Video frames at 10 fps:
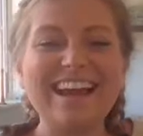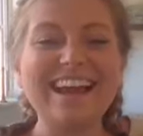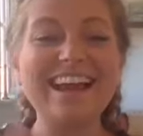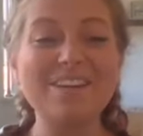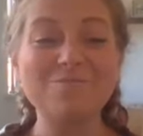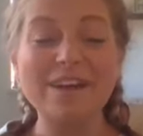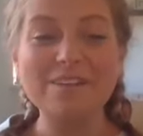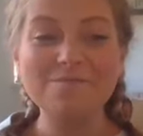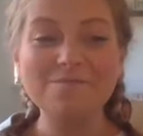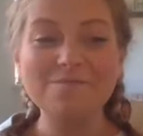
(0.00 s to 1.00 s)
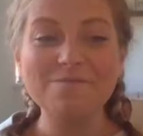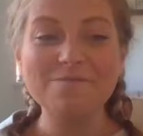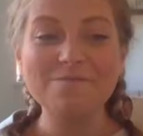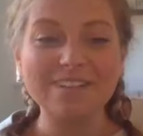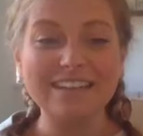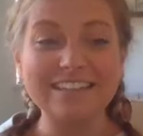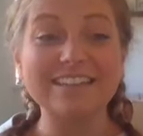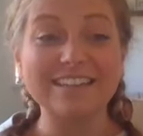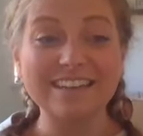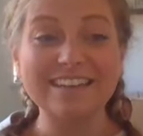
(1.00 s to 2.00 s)
Check it out Spotify. Yeah. We're on Spotify.
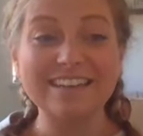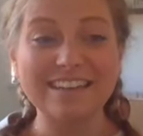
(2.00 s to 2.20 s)
Yeah.